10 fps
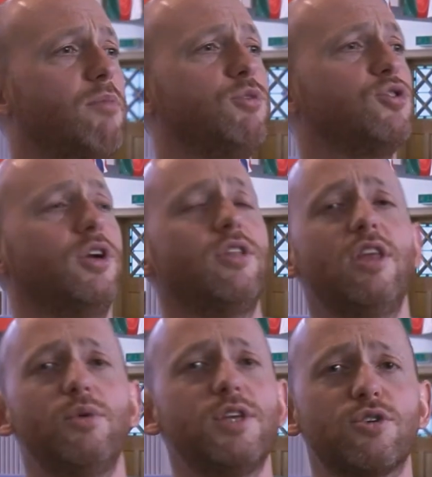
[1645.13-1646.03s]
I'm trying to
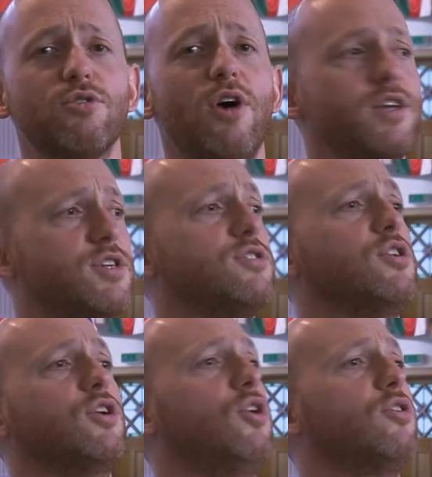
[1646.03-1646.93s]
deal with this crisis
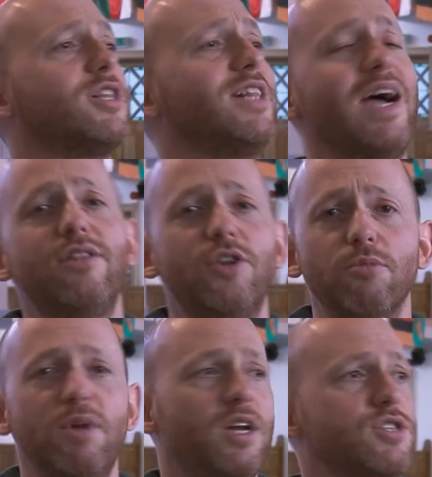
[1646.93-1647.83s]
that God has landed
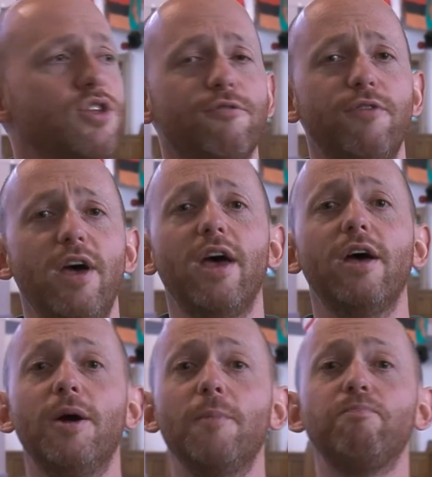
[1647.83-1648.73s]
on me and it's not fair.